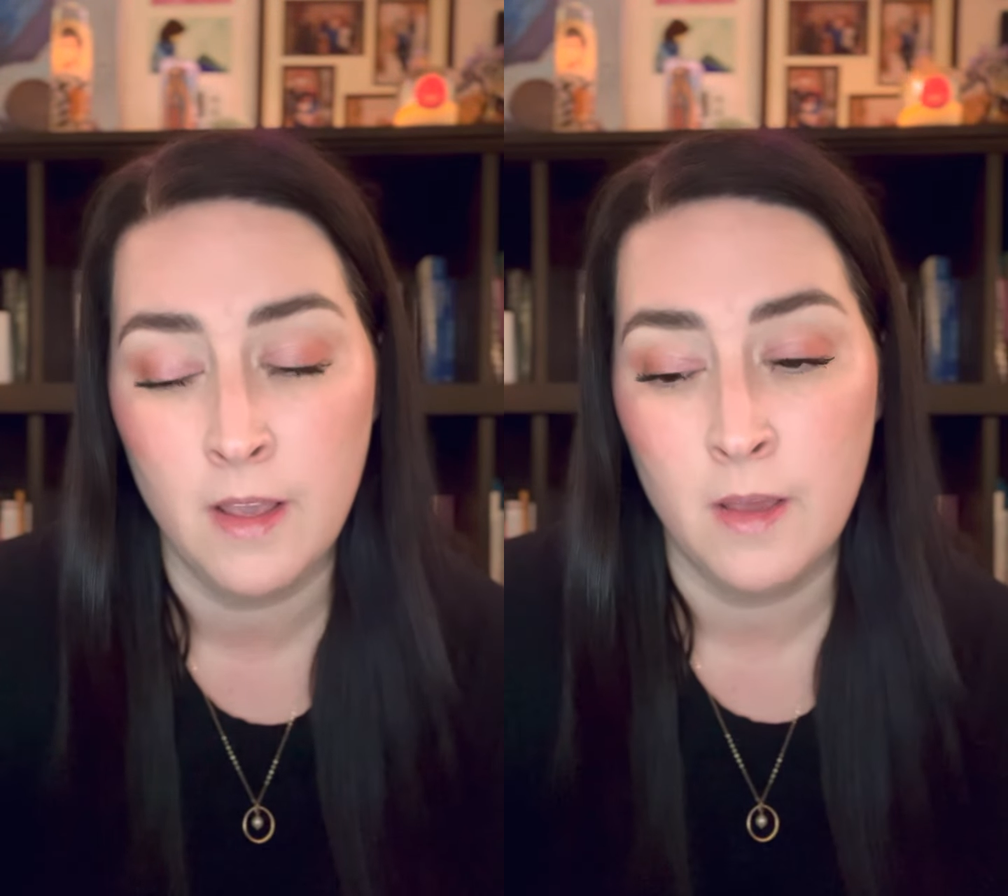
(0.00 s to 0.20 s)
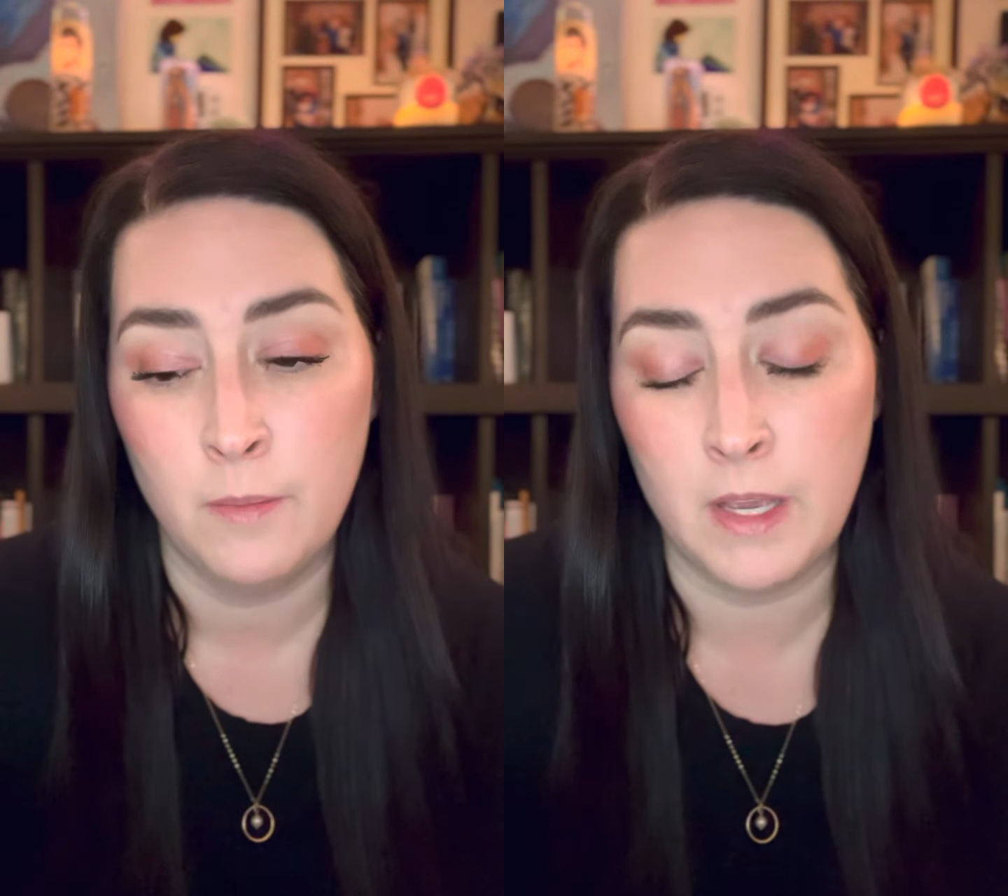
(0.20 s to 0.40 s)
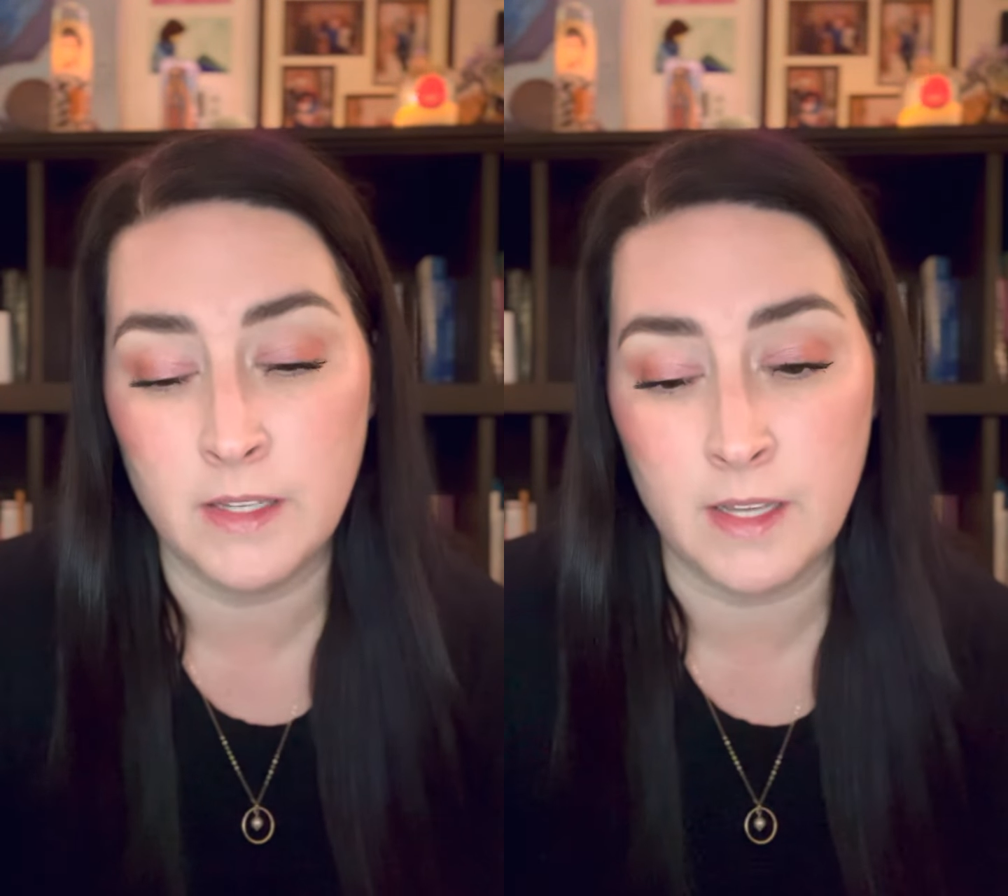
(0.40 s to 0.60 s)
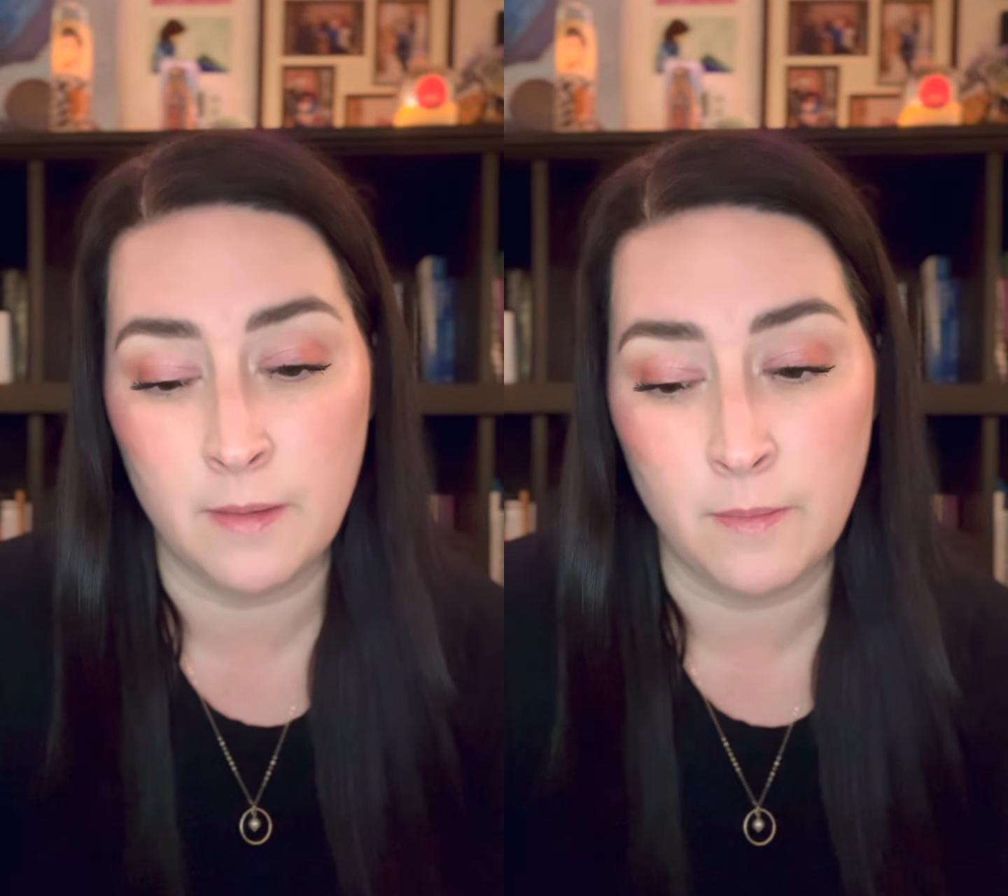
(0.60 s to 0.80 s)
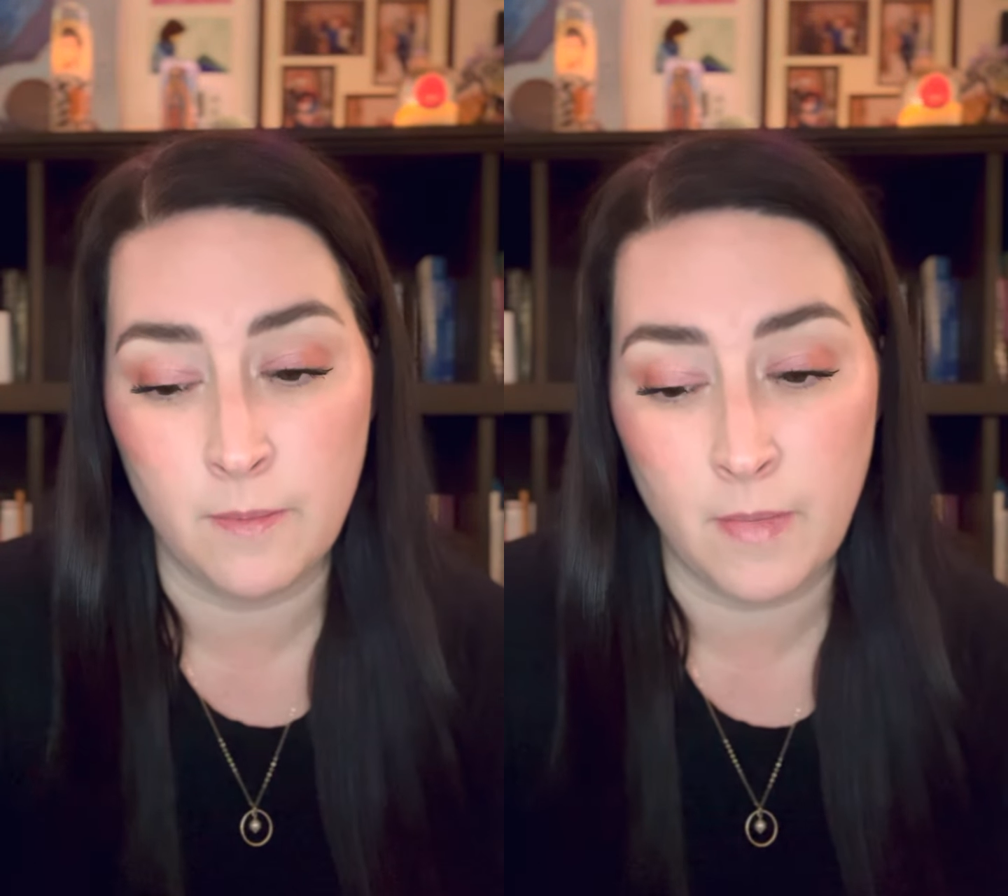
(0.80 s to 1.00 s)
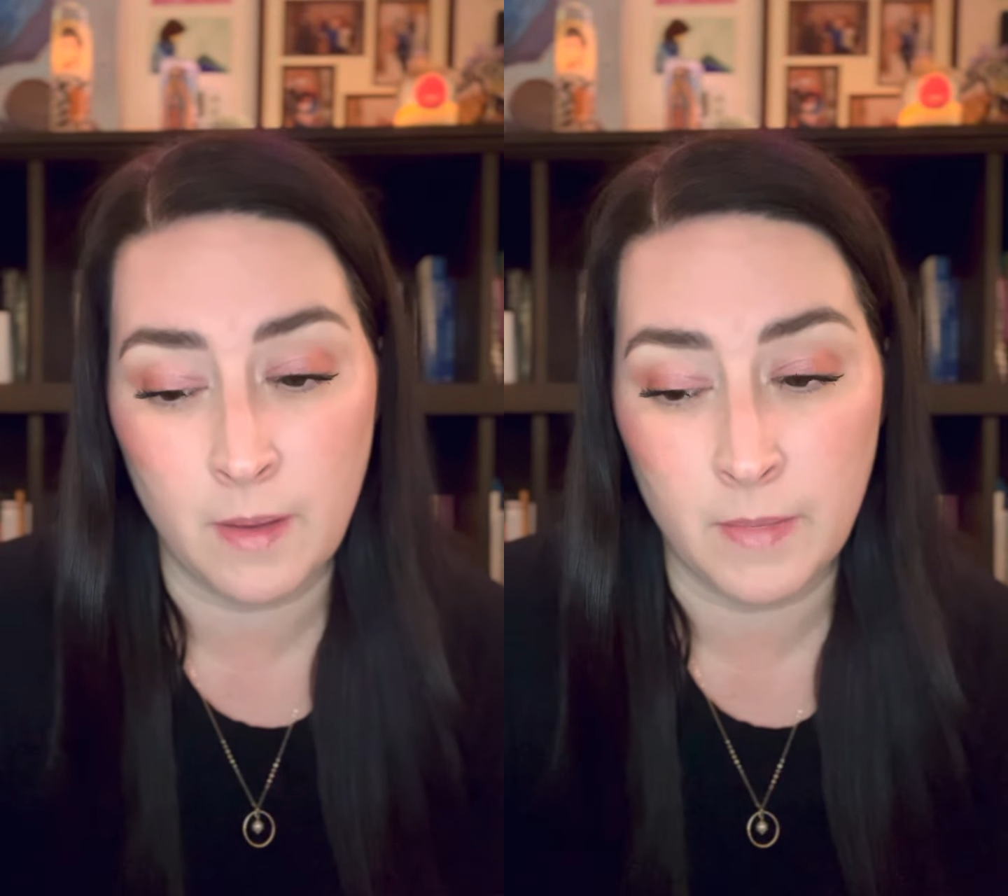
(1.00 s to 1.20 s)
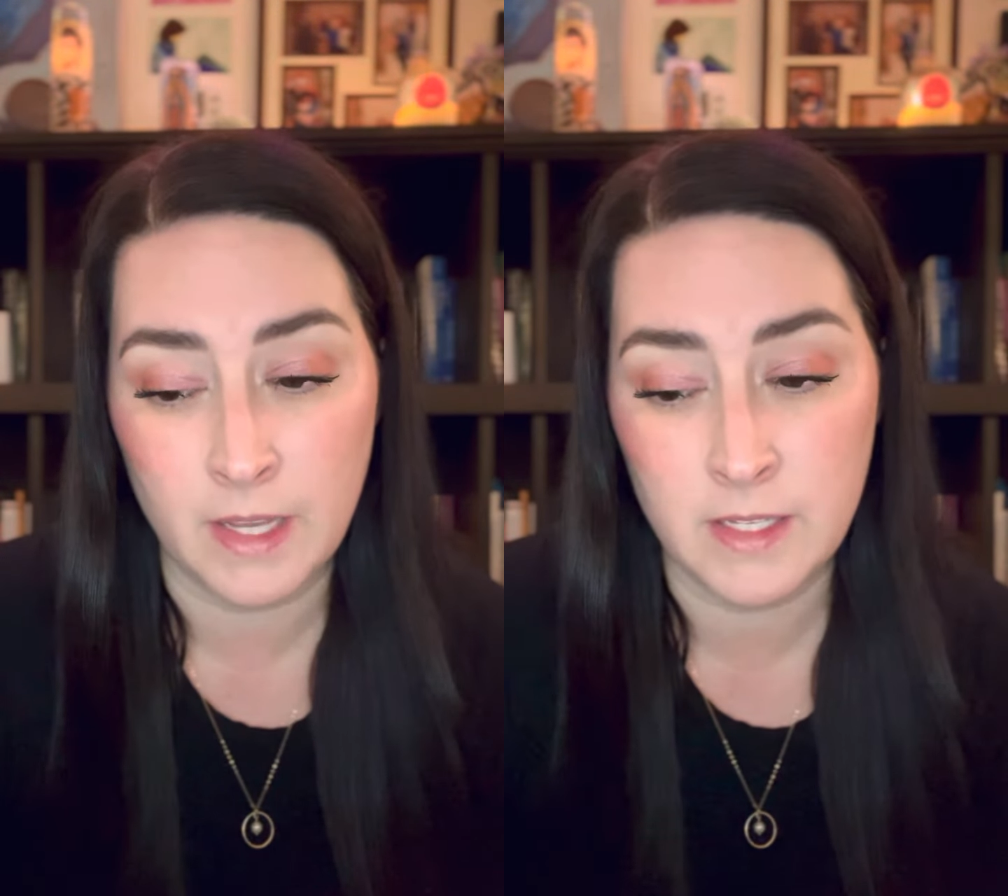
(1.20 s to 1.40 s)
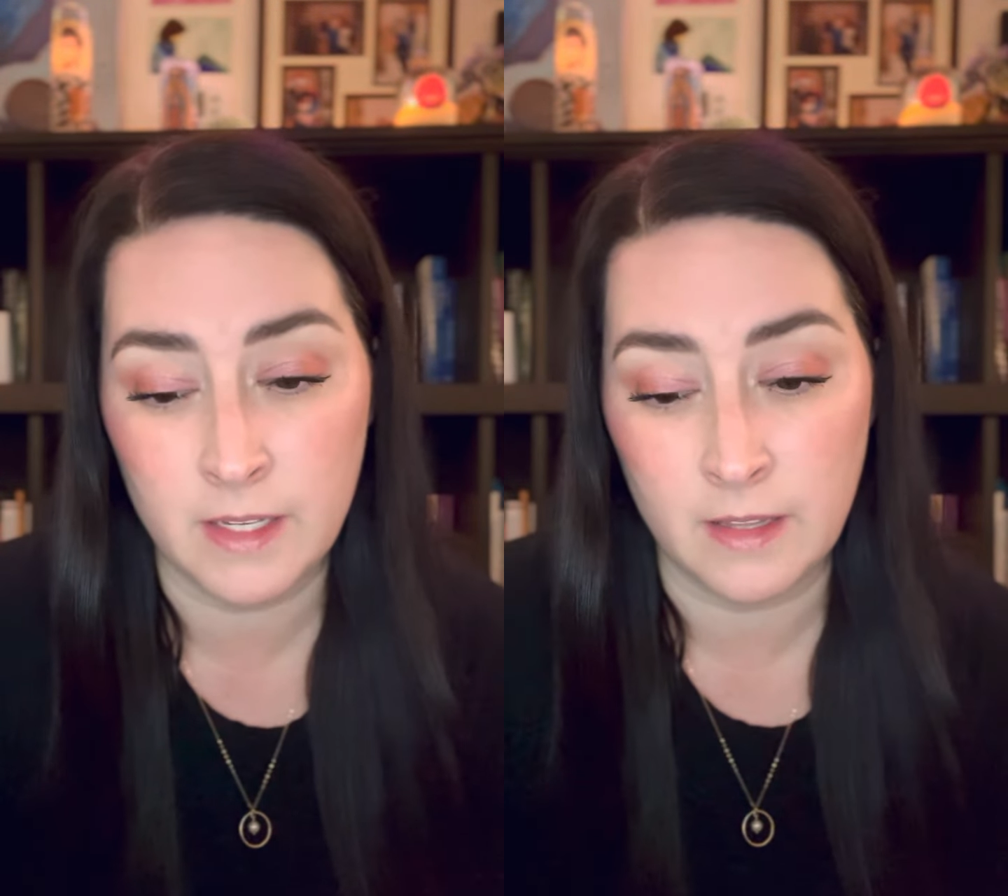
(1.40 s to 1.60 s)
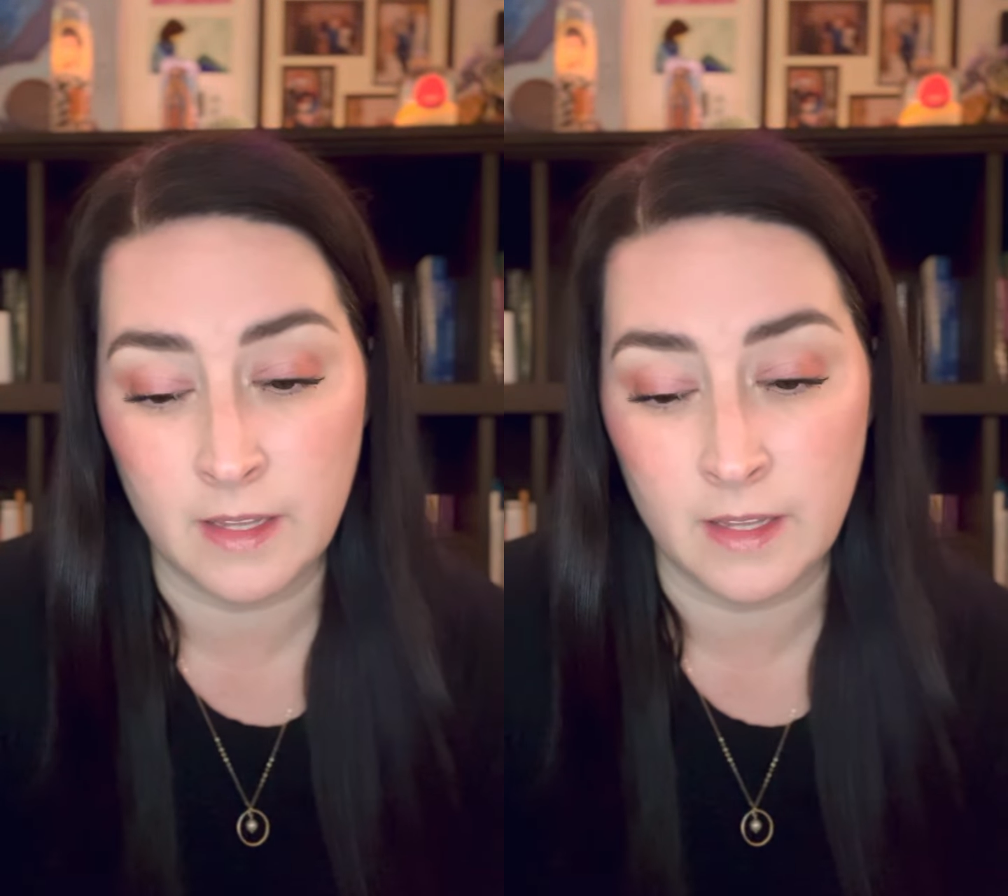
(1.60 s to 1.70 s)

because I'm I'm guessing